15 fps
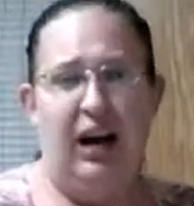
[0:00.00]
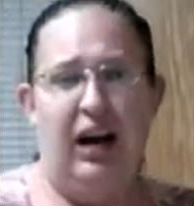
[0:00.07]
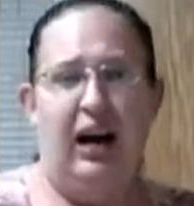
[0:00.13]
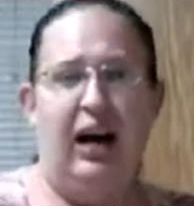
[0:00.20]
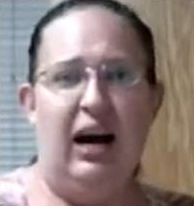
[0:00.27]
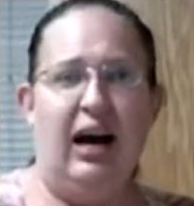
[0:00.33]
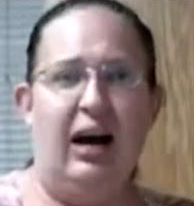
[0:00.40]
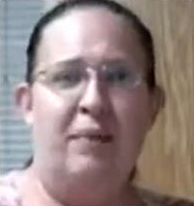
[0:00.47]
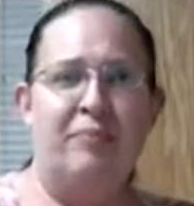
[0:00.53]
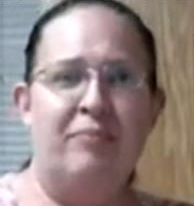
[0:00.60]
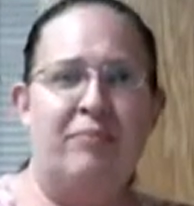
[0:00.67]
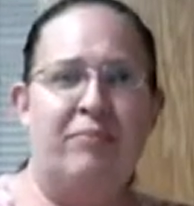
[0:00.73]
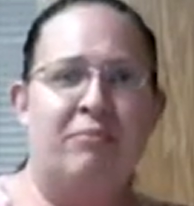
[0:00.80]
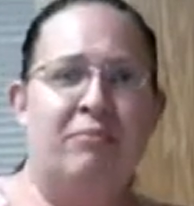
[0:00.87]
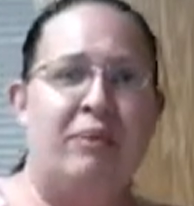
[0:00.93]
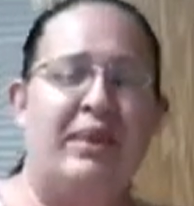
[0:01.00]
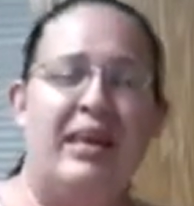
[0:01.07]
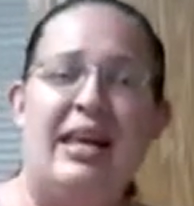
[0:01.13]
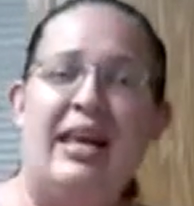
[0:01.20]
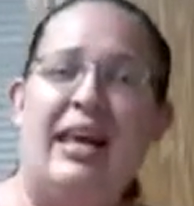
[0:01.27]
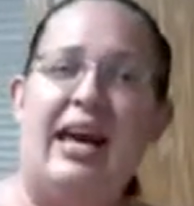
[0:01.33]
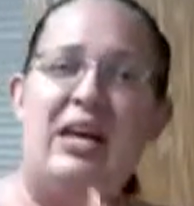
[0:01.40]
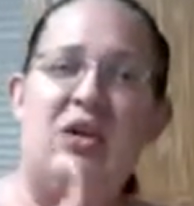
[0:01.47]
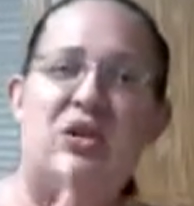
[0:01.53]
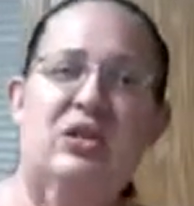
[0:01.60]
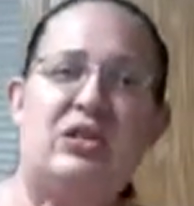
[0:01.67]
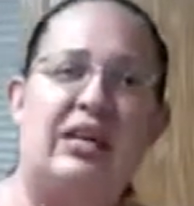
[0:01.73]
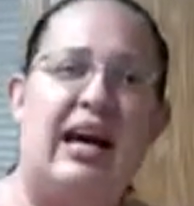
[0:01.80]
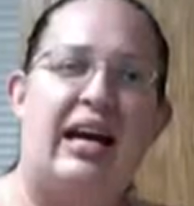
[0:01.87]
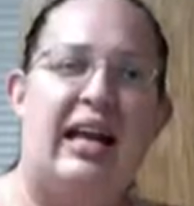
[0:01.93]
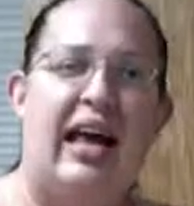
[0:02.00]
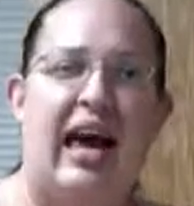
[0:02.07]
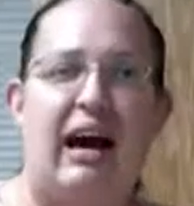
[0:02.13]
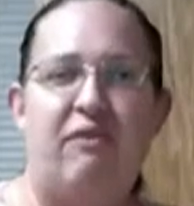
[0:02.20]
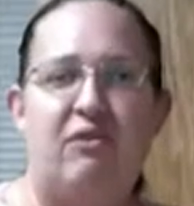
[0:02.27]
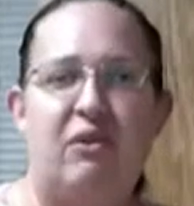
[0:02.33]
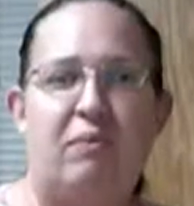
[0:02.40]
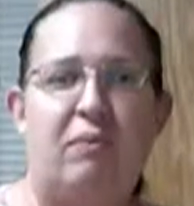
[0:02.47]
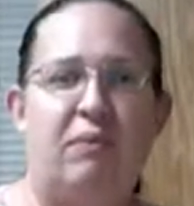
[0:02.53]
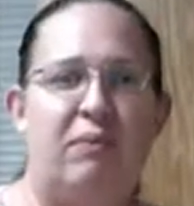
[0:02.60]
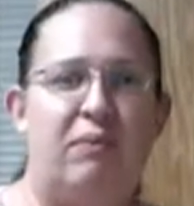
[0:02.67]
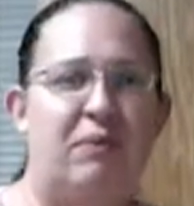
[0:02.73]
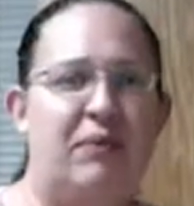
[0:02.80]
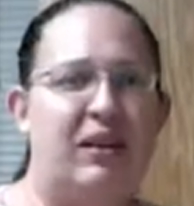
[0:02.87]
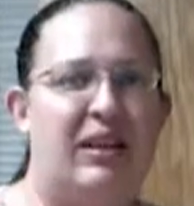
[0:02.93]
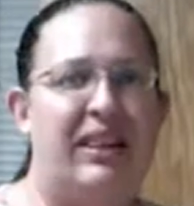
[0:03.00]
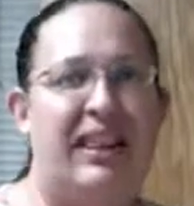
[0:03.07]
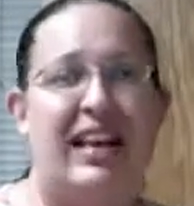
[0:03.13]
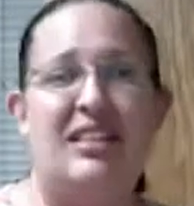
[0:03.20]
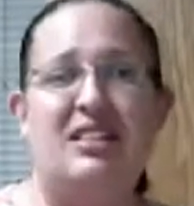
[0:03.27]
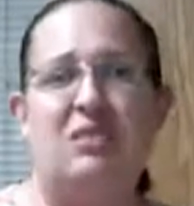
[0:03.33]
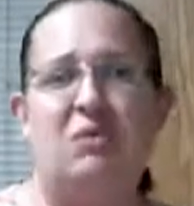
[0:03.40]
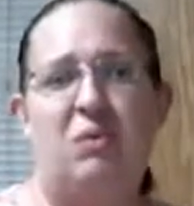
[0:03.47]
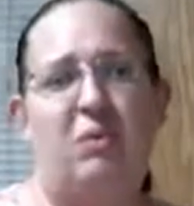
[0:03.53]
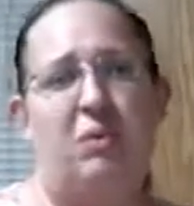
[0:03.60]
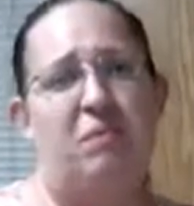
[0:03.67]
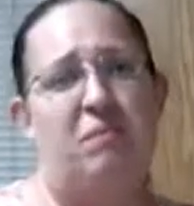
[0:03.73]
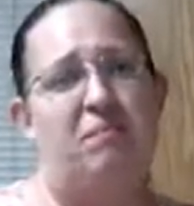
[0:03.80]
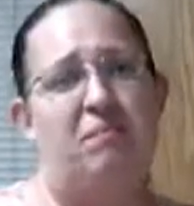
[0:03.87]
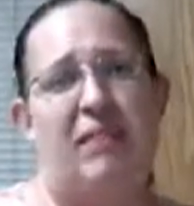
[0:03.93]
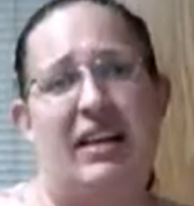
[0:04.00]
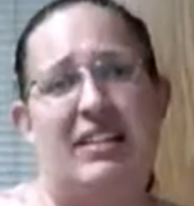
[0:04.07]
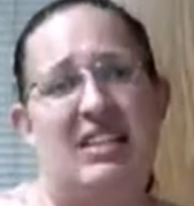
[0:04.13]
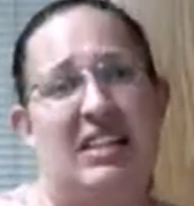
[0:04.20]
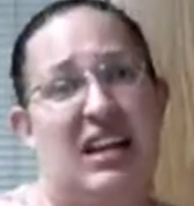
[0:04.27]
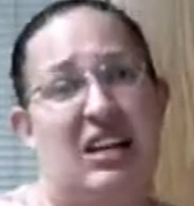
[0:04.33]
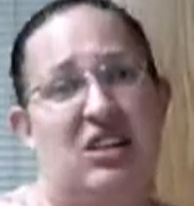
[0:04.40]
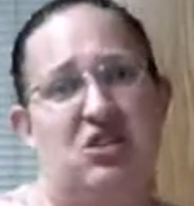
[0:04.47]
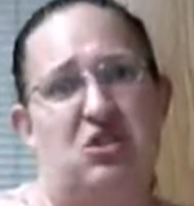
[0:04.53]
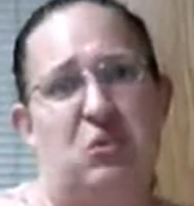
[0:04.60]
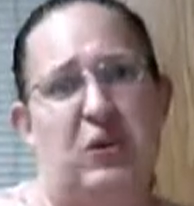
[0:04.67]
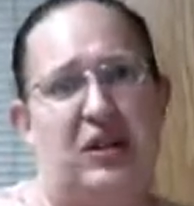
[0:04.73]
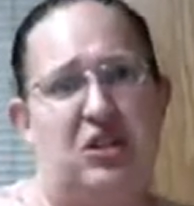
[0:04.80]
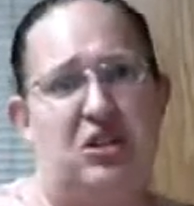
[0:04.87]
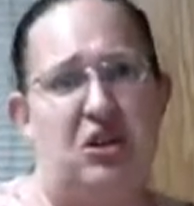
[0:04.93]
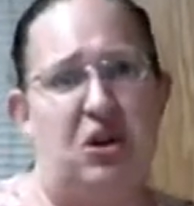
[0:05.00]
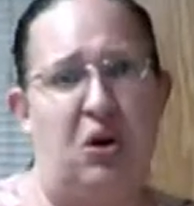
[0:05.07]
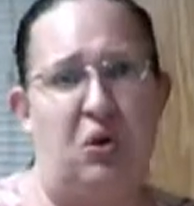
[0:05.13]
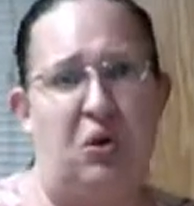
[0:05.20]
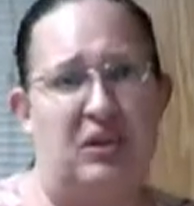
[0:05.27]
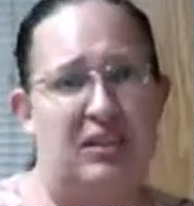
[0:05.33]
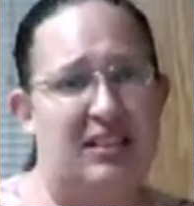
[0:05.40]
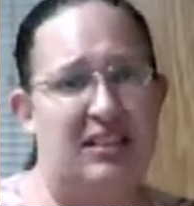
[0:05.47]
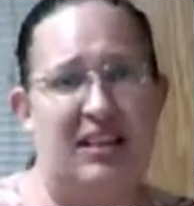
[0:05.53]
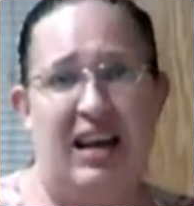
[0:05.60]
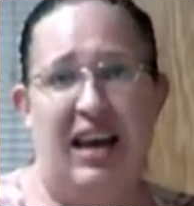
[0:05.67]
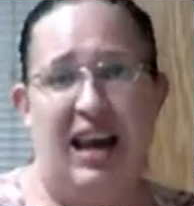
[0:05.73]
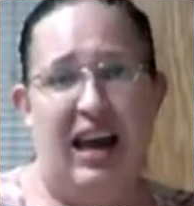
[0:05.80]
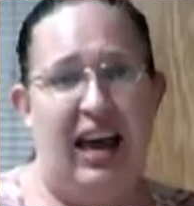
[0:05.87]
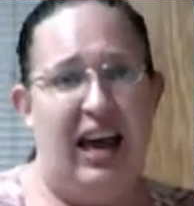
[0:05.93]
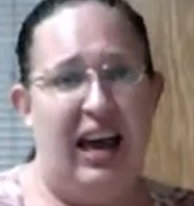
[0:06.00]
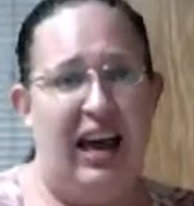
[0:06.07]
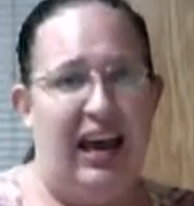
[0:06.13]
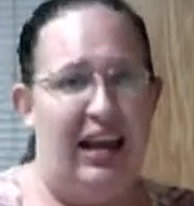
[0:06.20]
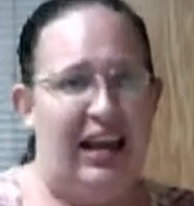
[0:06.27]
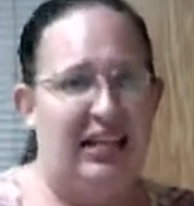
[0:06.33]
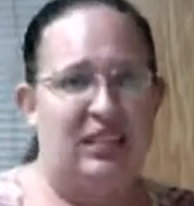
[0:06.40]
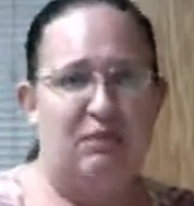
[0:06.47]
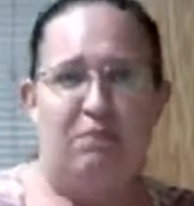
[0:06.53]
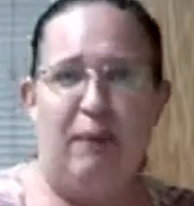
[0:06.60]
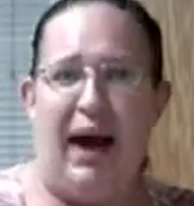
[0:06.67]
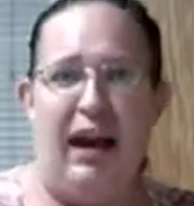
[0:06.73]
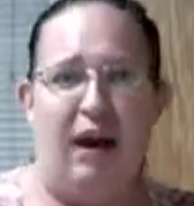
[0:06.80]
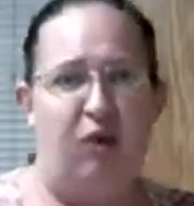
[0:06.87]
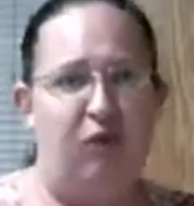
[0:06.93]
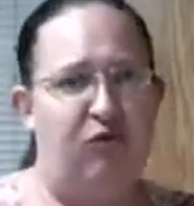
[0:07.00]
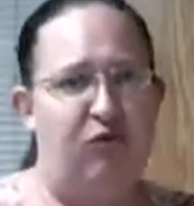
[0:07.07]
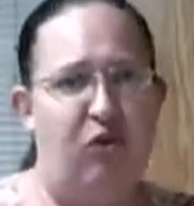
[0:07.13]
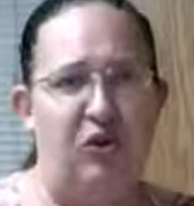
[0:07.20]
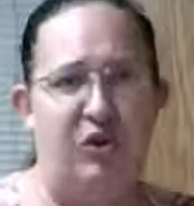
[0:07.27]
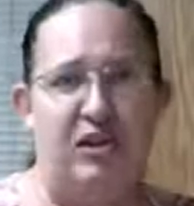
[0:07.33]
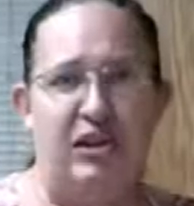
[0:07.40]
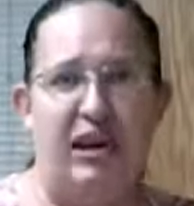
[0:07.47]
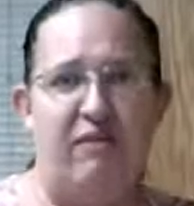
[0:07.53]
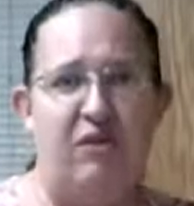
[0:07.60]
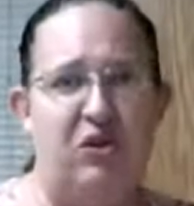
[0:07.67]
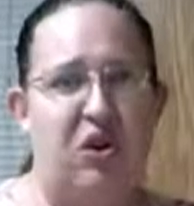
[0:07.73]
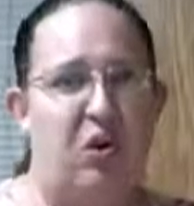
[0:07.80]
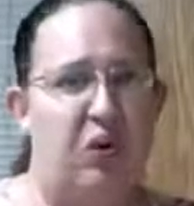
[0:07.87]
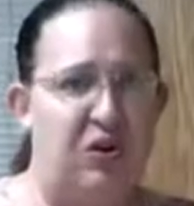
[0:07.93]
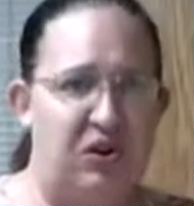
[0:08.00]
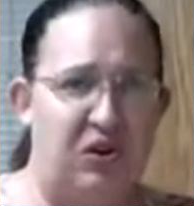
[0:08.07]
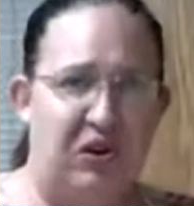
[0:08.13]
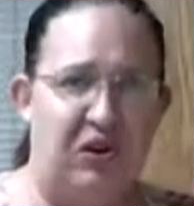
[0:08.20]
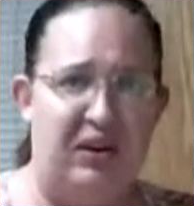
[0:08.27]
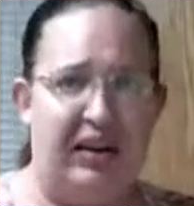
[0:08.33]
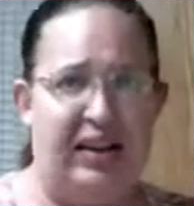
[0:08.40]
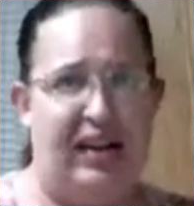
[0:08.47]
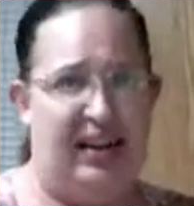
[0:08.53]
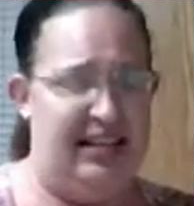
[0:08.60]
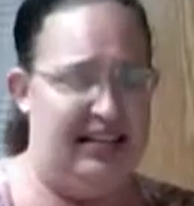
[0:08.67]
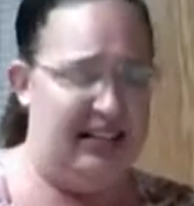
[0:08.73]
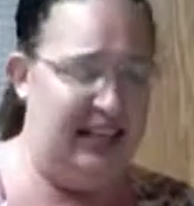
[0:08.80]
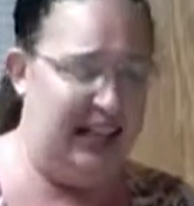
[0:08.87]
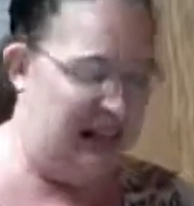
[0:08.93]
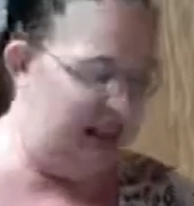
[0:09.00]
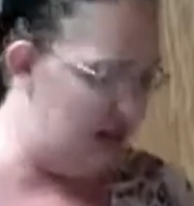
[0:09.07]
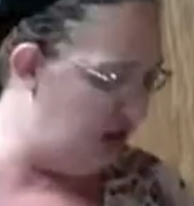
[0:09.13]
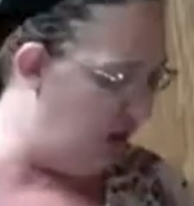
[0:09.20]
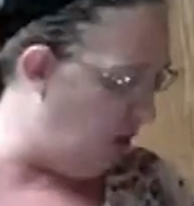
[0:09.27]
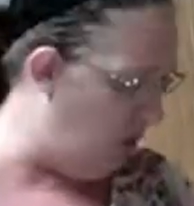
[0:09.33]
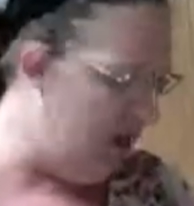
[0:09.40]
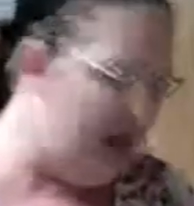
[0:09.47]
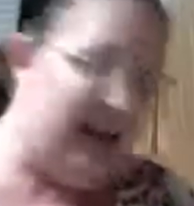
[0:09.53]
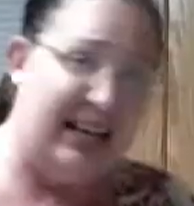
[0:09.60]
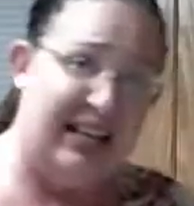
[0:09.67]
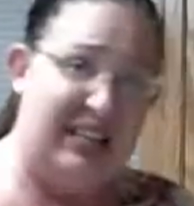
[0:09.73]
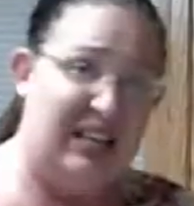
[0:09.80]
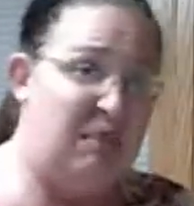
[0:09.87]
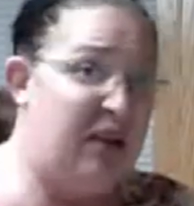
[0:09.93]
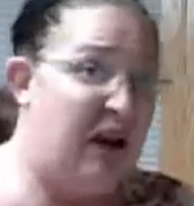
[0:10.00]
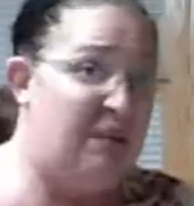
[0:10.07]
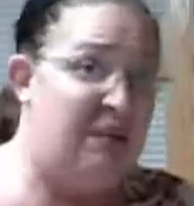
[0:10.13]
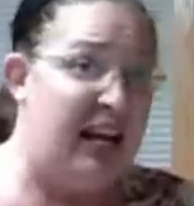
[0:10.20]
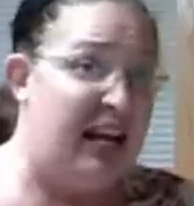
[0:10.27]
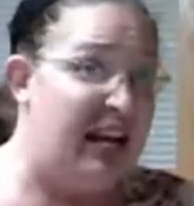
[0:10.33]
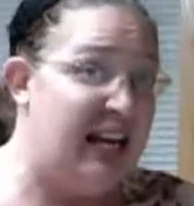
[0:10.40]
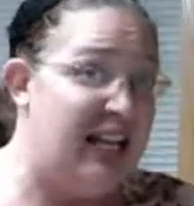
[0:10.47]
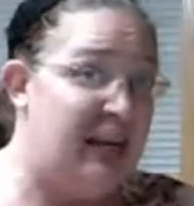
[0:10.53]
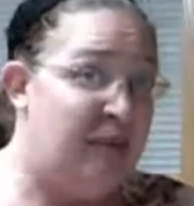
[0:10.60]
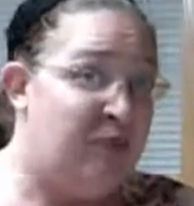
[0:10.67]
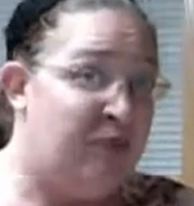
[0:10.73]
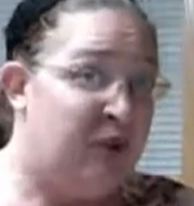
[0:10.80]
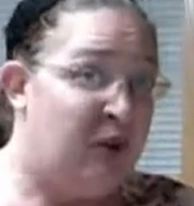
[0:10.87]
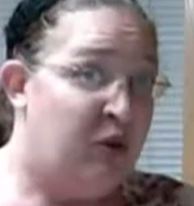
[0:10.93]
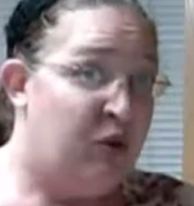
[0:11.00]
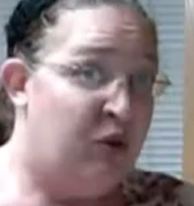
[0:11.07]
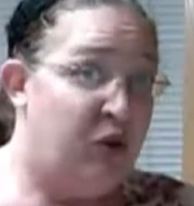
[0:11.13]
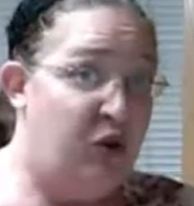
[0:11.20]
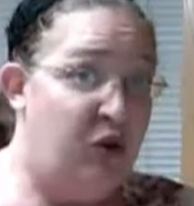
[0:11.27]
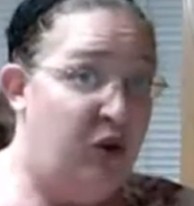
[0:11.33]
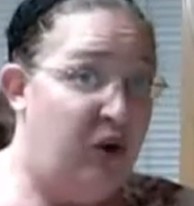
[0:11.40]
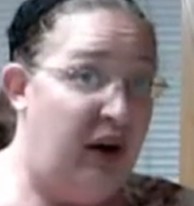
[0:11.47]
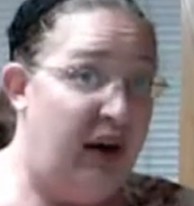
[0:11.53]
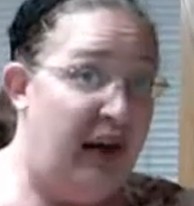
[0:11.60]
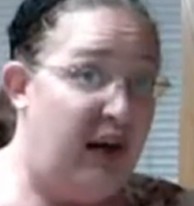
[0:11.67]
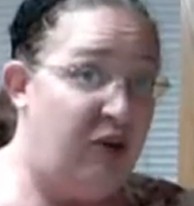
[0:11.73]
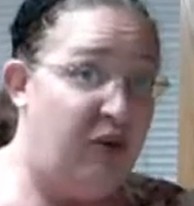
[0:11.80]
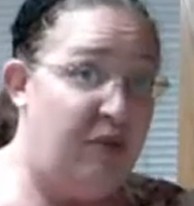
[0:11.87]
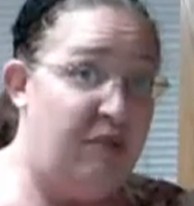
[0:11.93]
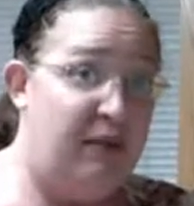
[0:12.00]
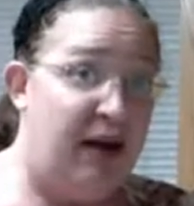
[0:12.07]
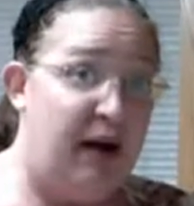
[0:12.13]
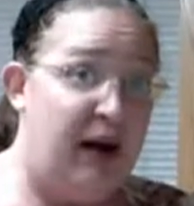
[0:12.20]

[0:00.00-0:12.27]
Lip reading: But then again, you just kind of have to, that's a catch-22, because it's back or forth. You never know what you're going to get. So, because sometimes I get fruit from